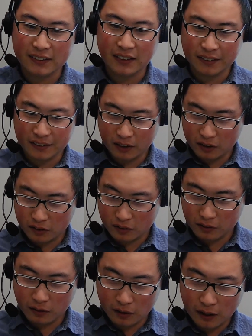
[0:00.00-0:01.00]
studied. A,
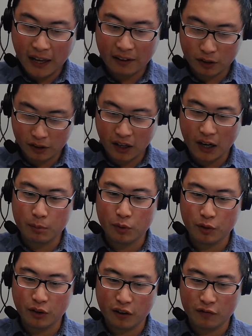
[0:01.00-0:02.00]
I have a
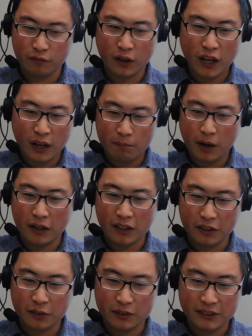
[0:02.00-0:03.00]
library of
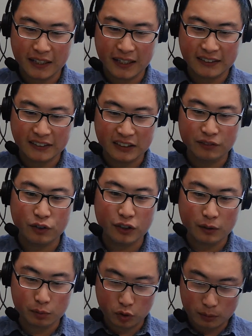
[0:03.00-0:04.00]
molecules that has
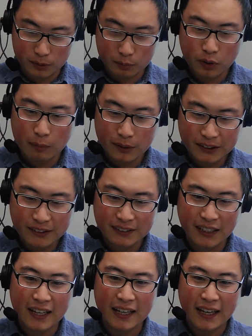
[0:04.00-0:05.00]
different absorption
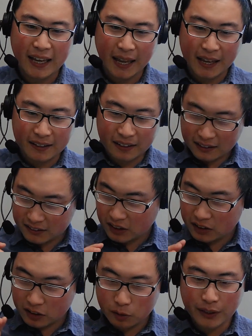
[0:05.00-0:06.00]
properties, and I
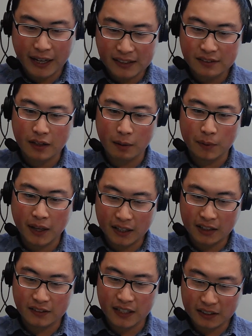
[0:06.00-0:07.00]
started to test them.
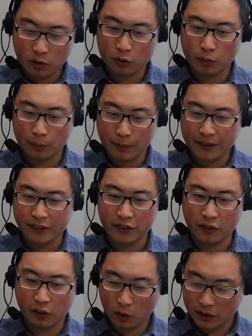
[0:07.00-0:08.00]
Is that going to be
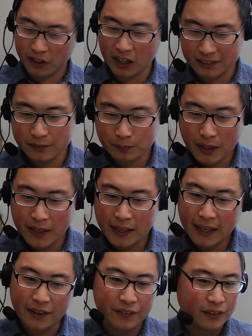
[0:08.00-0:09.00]
better or not?
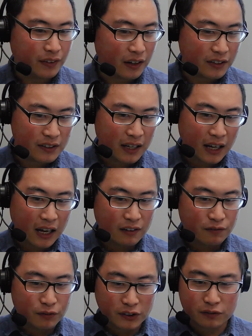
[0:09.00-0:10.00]
And then I,
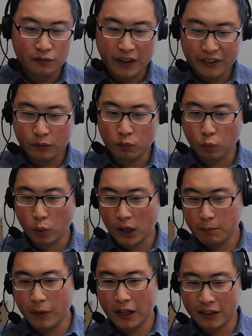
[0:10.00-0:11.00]
I first find
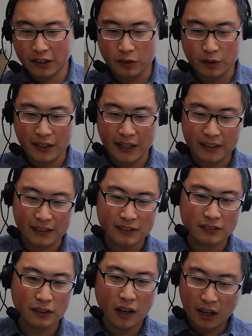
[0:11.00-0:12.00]
one molecule that
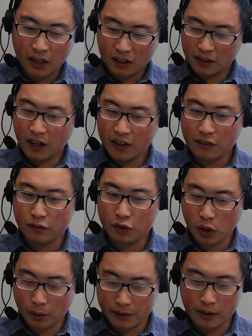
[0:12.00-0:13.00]
is kind of
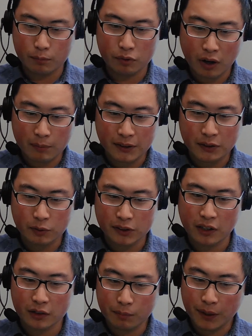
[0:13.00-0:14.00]
showing some promising
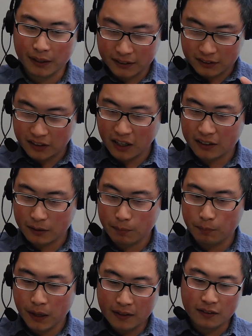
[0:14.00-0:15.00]
result, but it's not the,
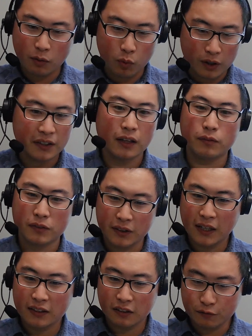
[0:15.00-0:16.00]
the one that
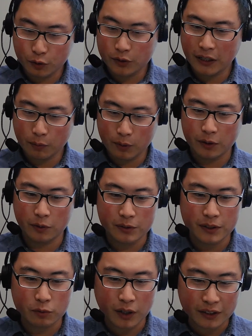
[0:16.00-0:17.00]
the food dye we are
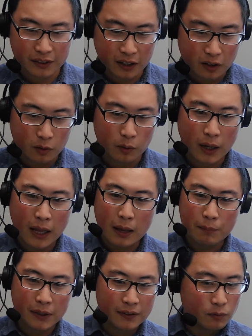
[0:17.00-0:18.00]
using right now.
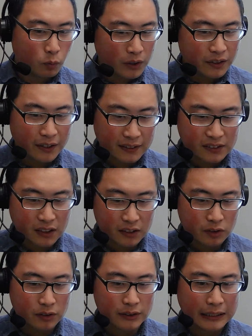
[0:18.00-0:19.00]
But then one day I
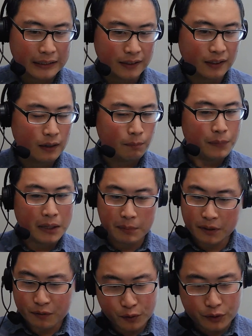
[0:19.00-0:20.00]
started to think
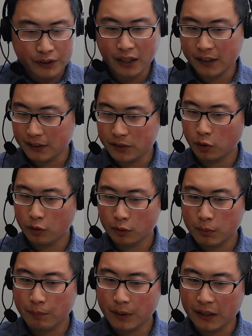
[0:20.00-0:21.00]
maybe food dye is going
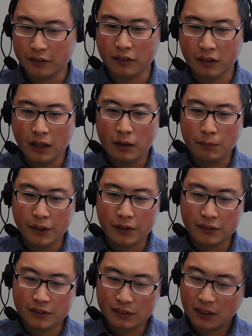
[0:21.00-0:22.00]
to be better
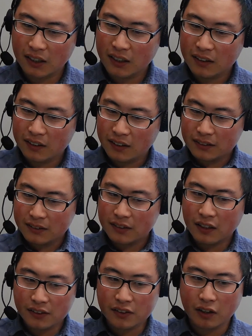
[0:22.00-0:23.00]
because these
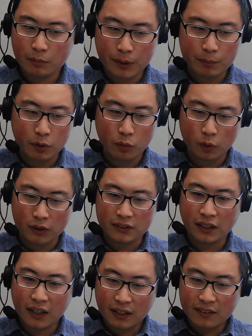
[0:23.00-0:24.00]
dyes are people would